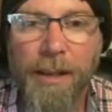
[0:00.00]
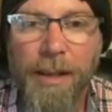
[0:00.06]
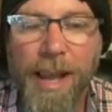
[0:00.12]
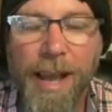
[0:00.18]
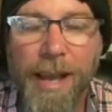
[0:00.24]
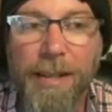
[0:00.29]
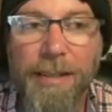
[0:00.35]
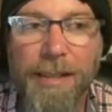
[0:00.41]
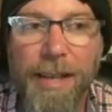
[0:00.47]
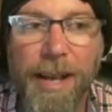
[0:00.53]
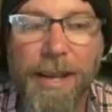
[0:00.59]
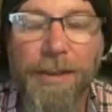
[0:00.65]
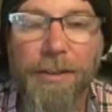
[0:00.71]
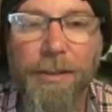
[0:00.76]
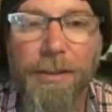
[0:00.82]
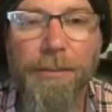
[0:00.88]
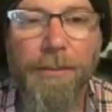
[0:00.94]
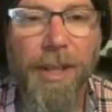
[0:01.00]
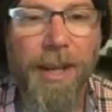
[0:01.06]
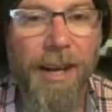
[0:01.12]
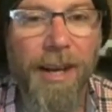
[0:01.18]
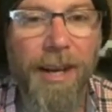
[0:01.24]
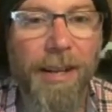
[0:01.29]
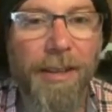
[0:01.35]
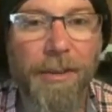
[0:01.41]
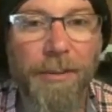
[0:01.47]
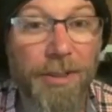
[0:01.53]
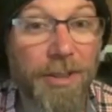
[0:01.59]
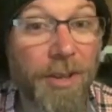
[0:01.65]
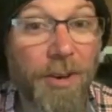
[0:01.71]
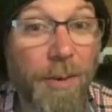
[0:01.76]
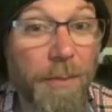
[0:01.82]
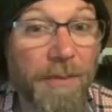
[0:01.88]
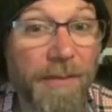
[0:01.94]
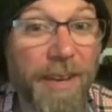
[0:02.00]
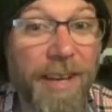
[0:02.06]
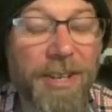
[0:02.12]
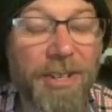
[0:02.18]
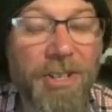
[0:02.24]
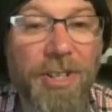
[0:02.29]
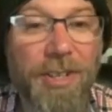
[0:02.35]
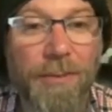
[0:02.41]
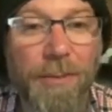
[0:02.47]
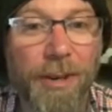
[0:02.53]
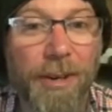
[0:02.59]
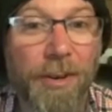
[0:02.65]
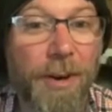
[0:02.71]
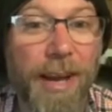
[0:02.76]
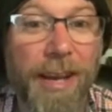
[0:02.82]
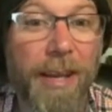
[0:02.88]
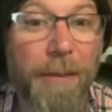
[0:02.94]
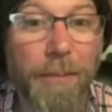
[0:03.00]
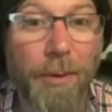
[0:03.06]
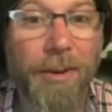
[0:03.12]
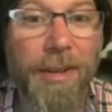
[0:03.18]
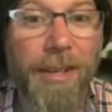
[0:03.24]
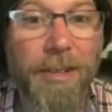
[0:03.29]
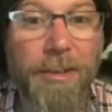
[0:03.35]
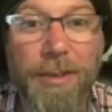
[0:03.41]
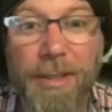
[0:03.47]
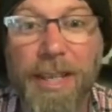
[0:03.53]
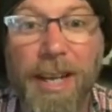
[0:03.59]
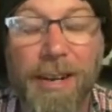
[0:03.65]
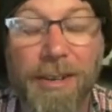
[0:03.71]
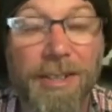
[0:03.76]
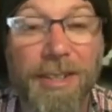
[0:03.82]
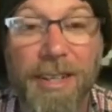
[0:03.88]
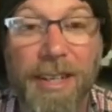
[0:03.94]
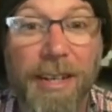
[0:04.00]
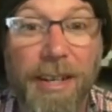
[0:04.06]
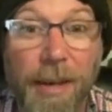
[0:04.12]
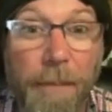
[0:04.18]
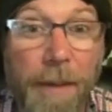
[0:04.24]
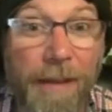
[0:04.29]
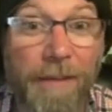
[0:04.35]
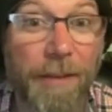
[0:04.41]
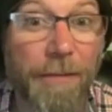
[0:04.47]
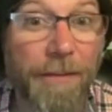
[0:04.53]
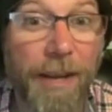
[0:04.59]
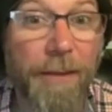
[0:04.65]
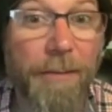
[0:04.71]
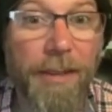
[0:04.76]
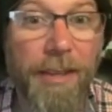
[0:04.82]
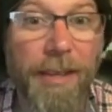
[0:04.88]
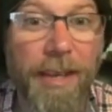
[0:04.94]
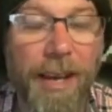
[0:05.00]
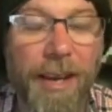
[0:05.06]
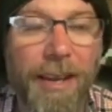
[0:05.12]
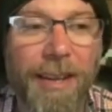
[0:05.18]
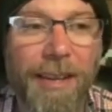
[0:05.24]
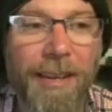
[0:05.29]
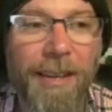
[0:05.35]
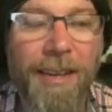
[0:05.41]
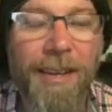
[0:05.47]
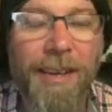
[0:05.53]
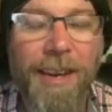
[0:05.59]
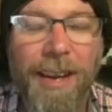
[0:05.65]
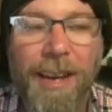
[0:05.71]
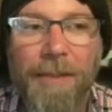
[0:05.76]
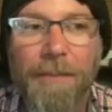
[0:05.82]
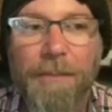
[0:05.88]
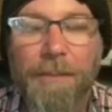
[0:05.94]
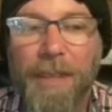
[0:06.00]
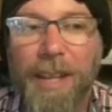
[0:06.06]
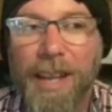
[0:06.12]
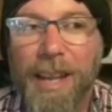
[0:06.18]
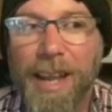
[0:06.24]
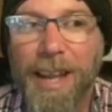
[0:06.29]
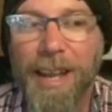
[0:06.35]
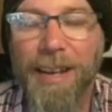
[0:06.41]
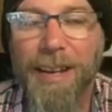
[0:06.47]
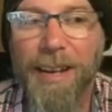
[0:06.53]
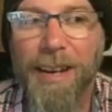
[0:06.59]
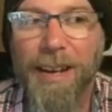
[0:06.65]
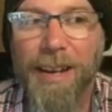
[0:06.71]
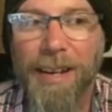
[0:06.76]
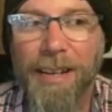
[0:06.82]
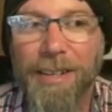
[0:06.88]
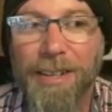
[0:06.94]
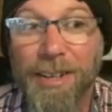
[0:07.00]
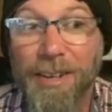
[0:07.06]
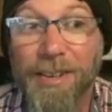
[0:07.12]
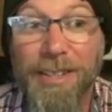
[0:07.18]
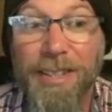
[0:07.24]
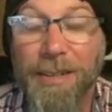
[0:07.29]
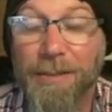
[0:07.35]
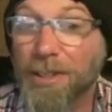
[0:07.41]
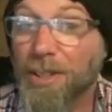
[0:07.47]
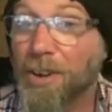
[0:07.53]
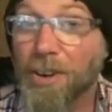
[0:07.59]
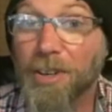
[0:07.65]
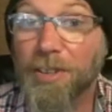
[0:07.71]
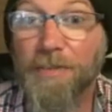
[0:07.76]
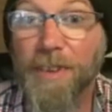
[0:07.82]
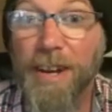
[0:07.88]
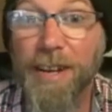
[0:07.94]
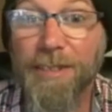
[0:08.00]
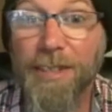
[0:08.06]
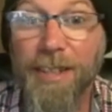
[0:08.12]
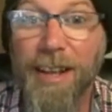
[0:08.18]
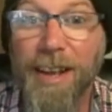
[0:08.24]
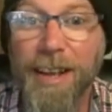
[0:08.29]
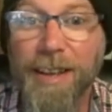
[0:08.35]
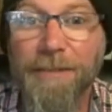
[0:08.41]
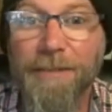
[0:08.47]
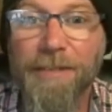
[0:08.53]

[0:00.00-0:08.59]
had a title. Uh, there was a home invasion where a crackhead broke into his house and he ended up having to fight with a guy. And, uh, you know, he said it was the hardest fight of his life.